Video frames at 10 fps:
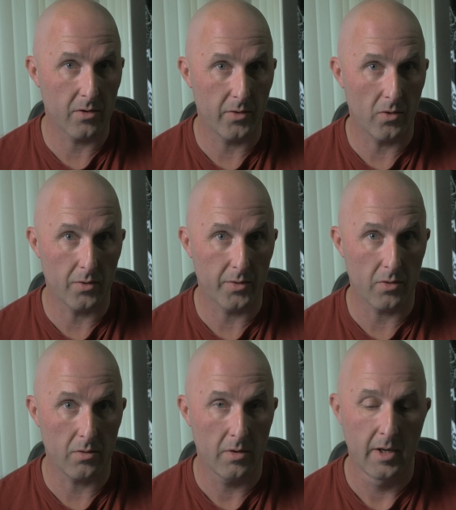good
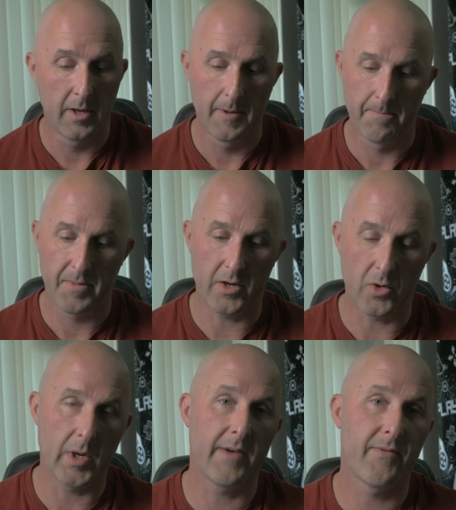audio. And you
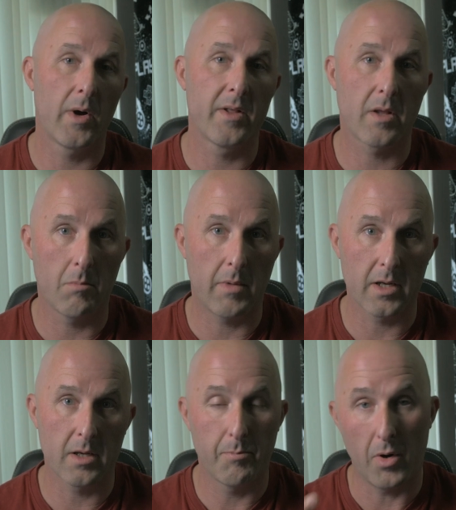never want the
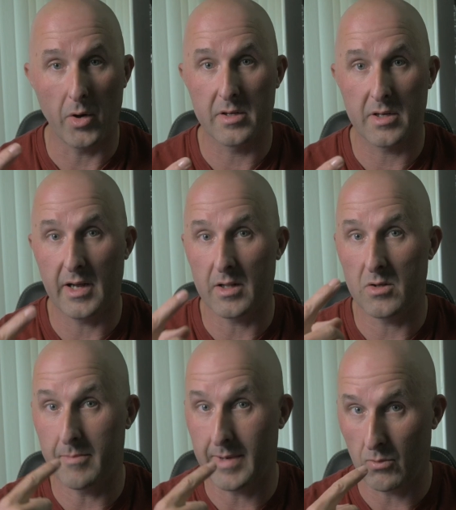mic pointing at
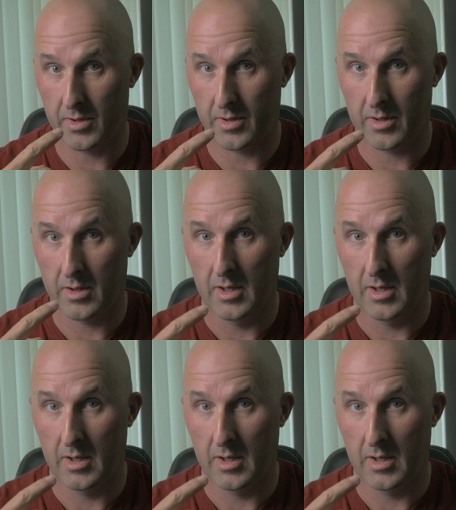your mouth.